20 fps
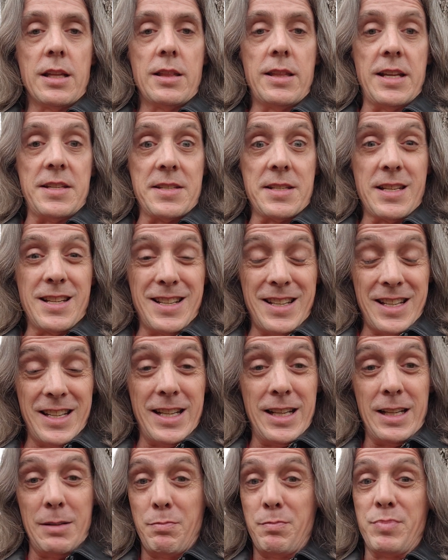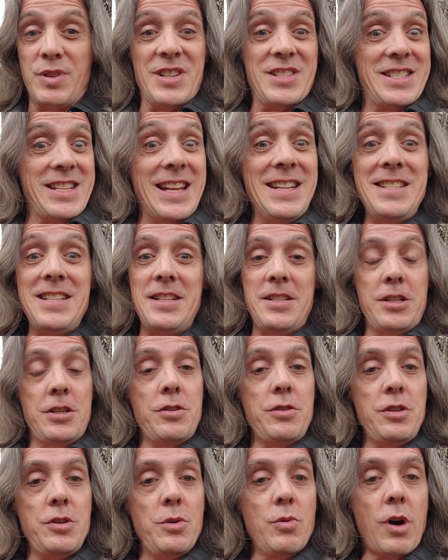that's presented
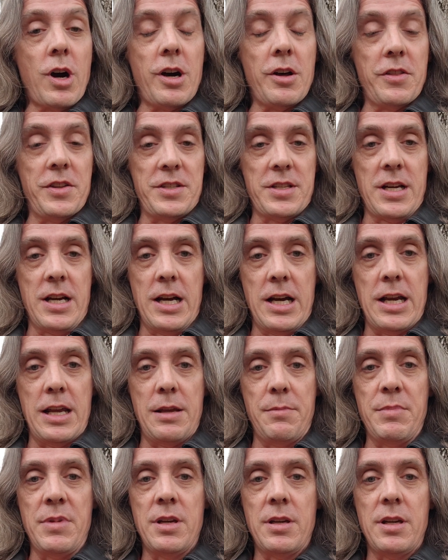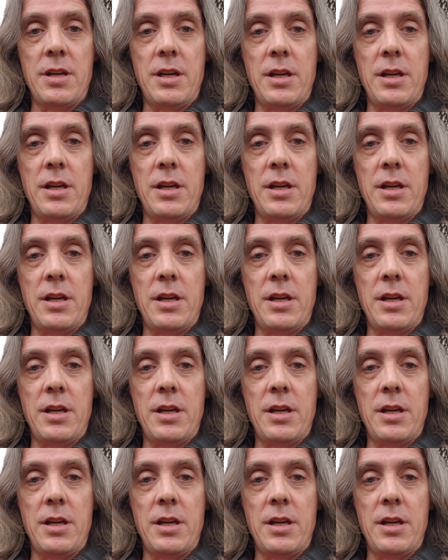to you all the time